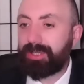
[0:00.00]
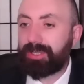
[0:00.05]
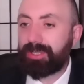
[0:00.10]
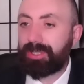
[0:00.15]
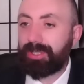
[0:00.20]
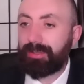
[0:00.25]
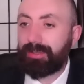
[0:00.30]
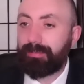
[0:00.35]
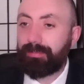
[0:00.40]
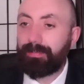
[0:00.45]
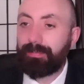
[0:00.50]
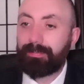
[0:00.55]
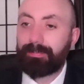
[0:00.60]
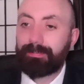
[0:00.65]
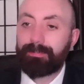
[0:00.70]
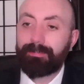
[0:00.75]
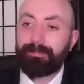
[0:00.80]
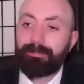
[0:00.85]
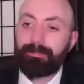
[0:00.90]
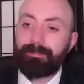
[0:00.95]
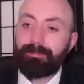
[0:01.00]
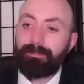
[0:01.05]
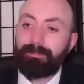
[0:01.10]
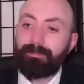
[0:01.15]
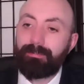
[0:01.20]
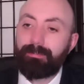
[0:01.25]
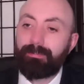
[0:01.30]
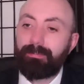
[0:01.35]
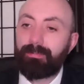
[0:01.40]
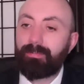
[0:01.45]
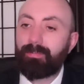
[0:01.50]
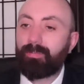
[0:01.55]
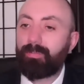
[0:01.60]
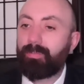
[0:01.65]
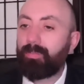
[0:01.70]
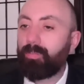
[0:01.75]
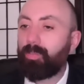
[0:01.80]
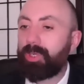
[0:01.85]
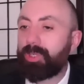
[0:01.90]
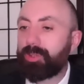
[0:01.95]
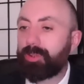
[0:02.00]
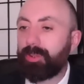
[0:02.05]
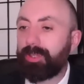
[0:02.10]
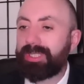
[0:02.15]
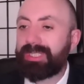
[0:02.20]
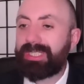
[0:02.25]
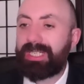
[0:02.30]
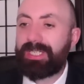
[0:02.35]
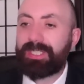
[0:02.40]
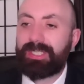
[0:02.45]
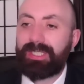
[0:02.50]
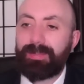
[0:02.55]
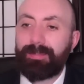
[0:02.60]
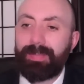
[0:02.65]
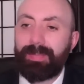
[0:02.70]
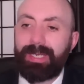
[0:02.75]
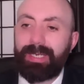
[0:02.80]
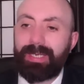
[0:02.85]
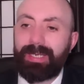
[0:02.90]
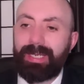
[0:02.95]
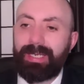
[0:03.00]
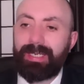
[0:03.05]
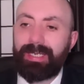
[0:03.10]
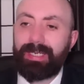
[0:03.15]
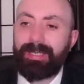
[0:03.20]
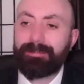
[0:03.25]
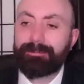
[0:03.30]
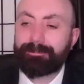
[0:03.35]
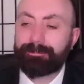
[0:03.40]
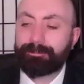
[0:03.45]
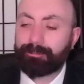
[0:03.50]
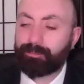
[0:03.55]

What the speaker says: soon, which will essentially make any